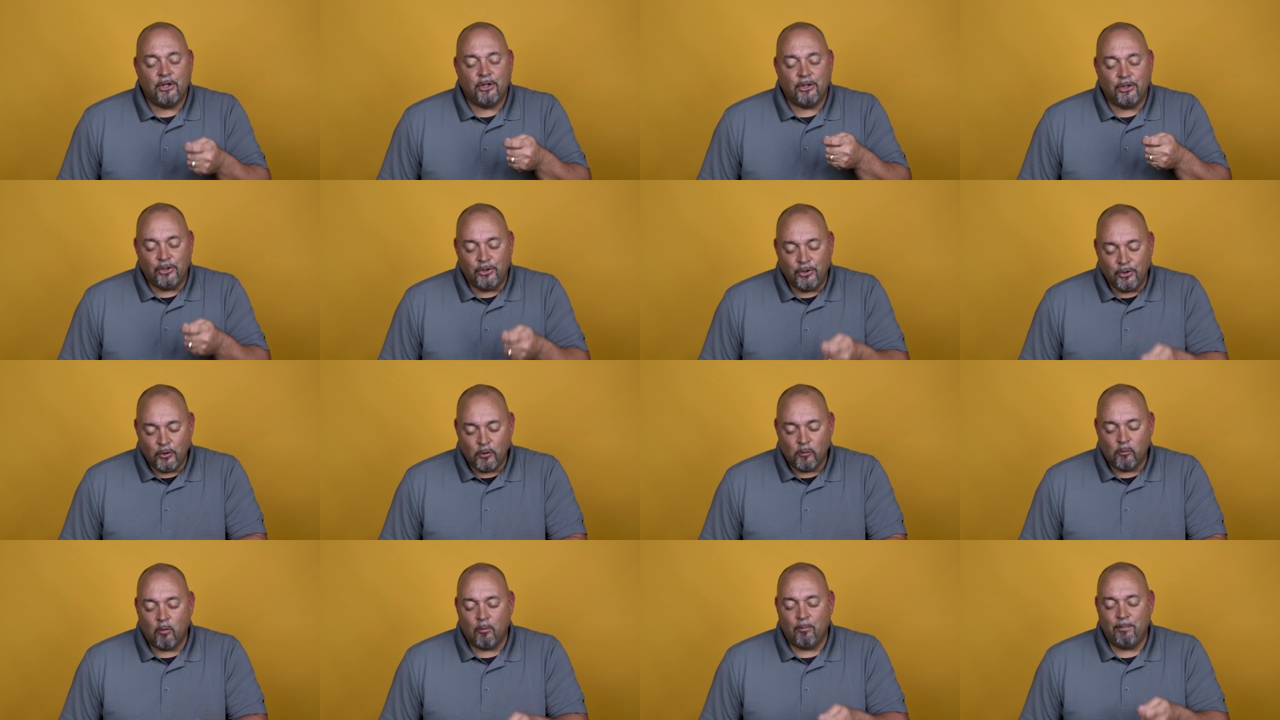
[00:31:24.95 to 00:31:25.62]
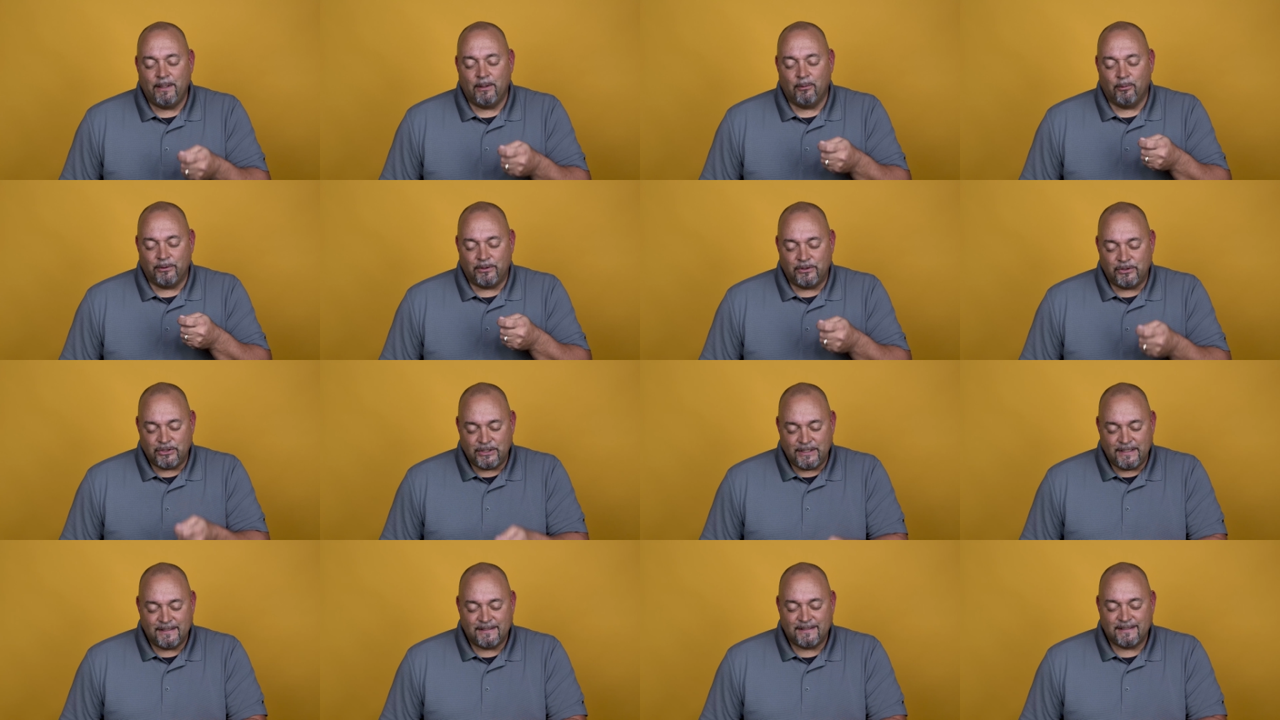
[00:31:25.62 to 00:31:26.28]
you will be with
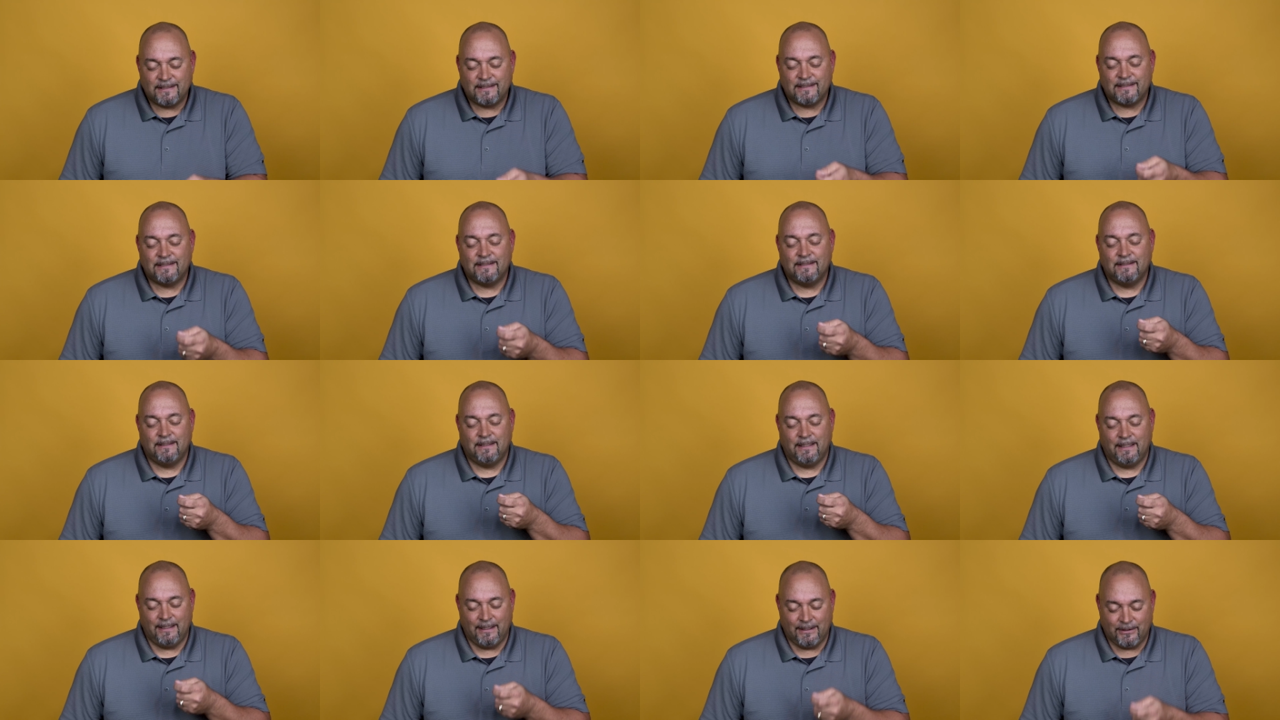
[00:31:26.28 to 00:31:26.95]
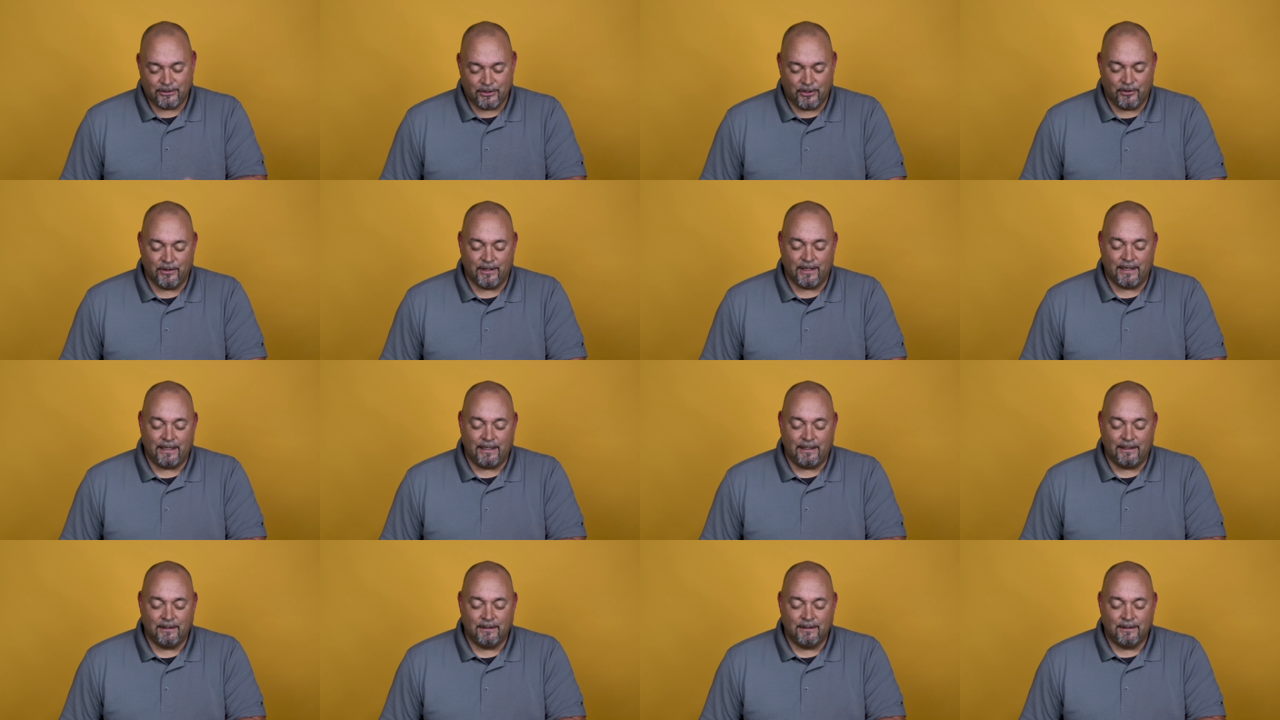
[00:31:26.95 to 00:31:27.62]
Jesus in
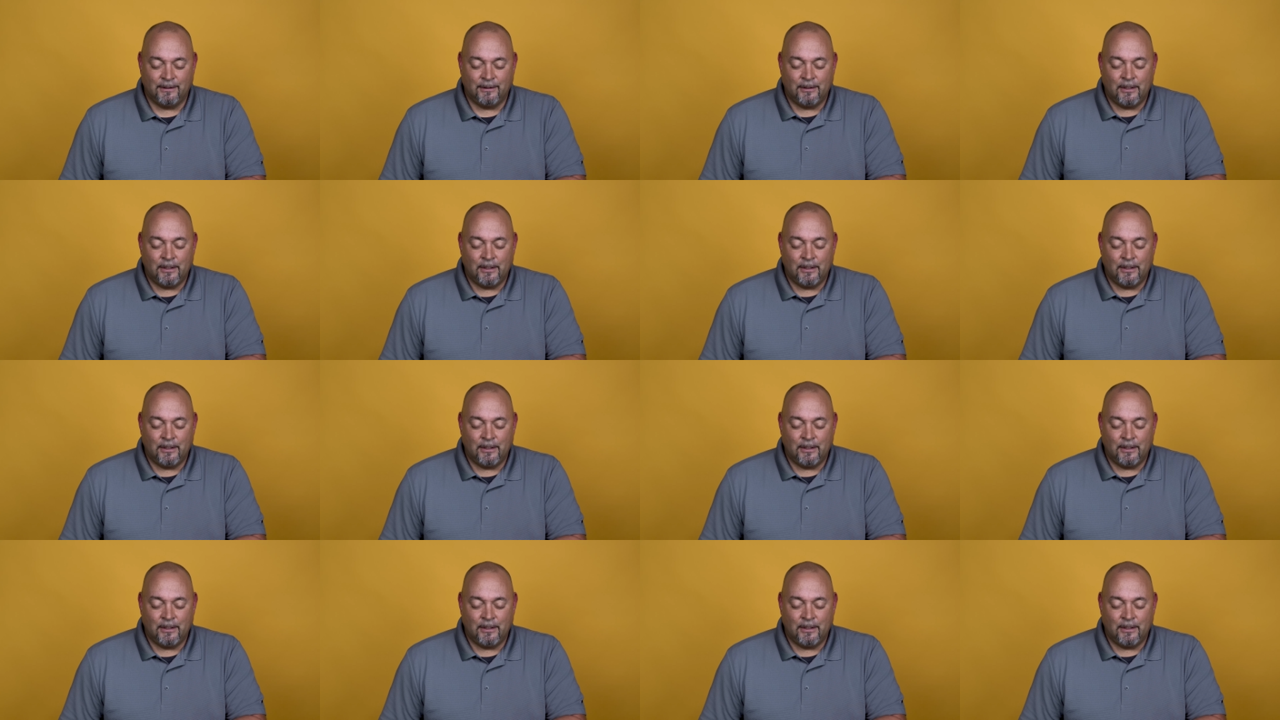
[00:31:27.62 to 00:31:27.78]
eternity.